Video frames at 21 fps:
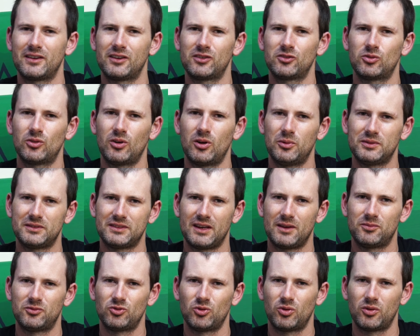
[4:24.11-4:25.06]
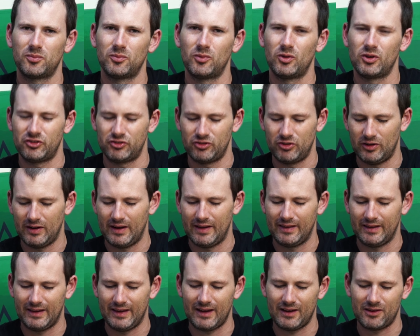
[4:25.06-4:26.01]
and grow as they absorb moisture and
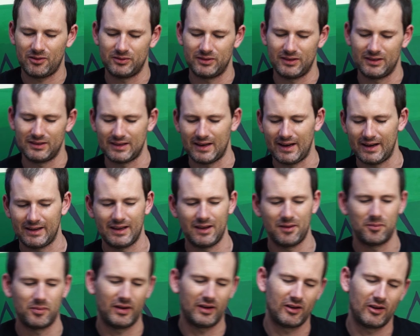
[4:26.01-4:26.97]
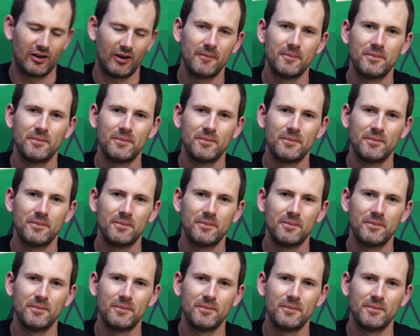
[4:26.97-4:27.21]
the geckos inside get bigger.